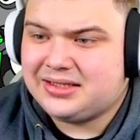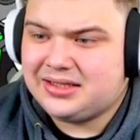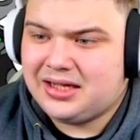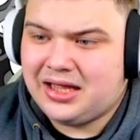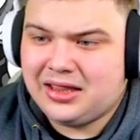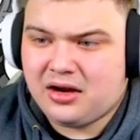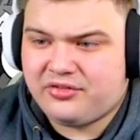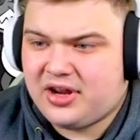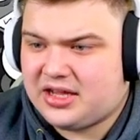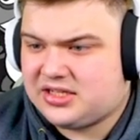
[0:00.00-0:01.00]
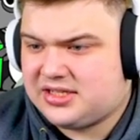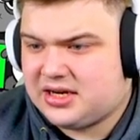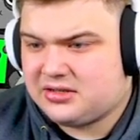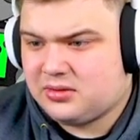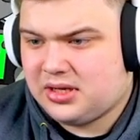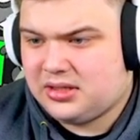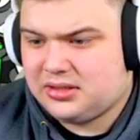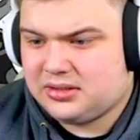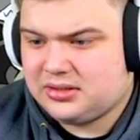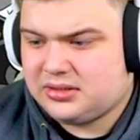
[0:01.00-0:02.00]
A lot of connections here as well.
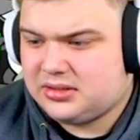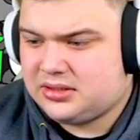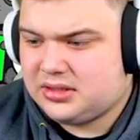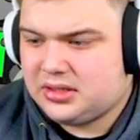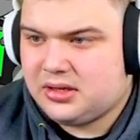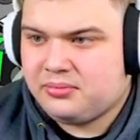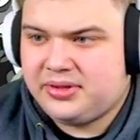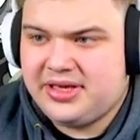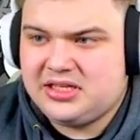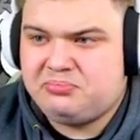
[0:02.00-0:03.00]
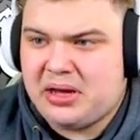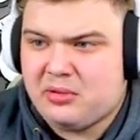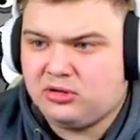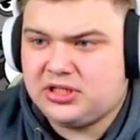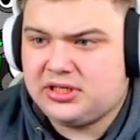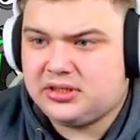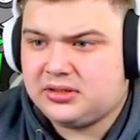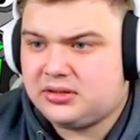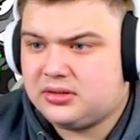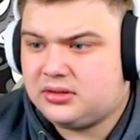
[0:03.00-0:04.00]
Please, big multi.
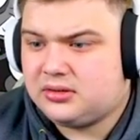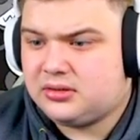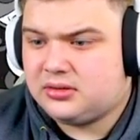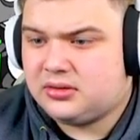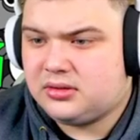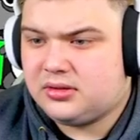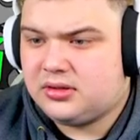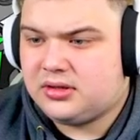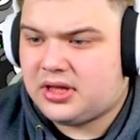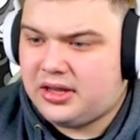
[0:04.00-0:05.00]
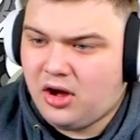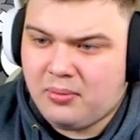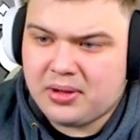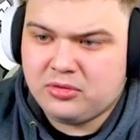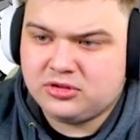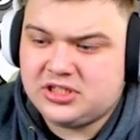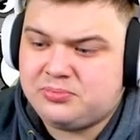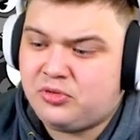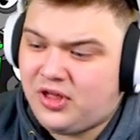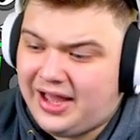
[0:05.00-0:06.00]
Yeah, no big multis,
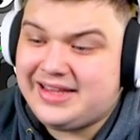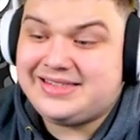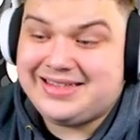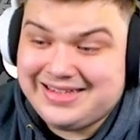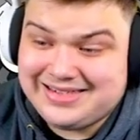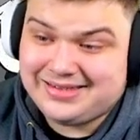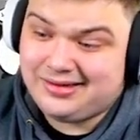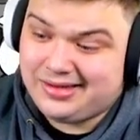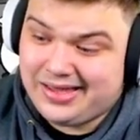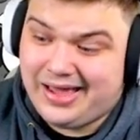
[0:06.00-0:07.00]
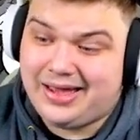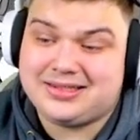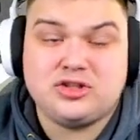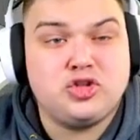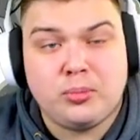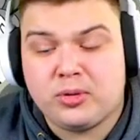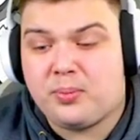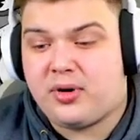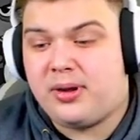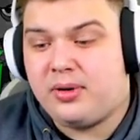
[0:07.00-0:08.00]
but that is decent. Okay, that's a double up
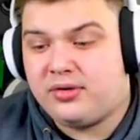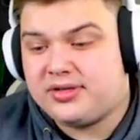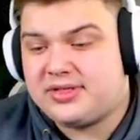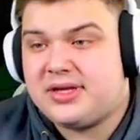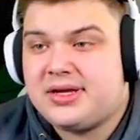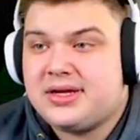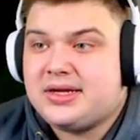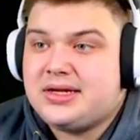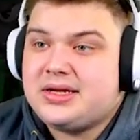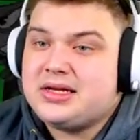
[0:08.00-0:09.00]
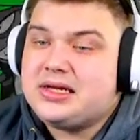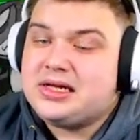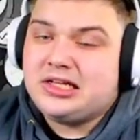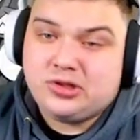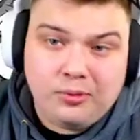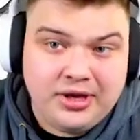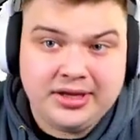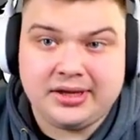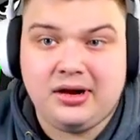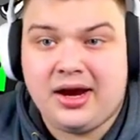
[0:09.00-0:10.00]
on a bonus. That's what we
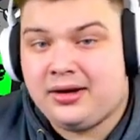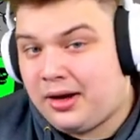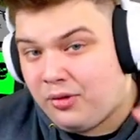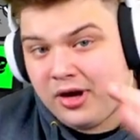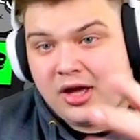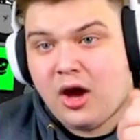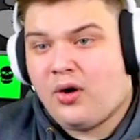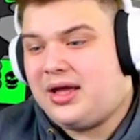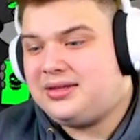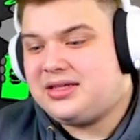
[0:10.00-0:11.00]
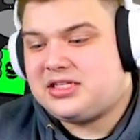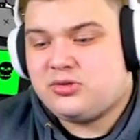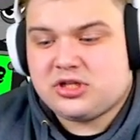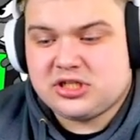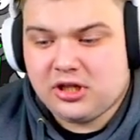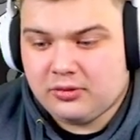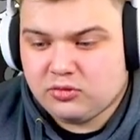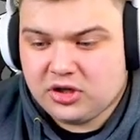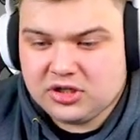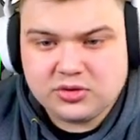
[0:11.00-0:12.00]
needed. All right, now we're going to go and switch a slot. We're
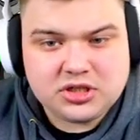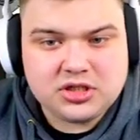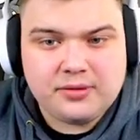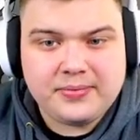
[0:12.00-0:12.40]
going to switch a slot.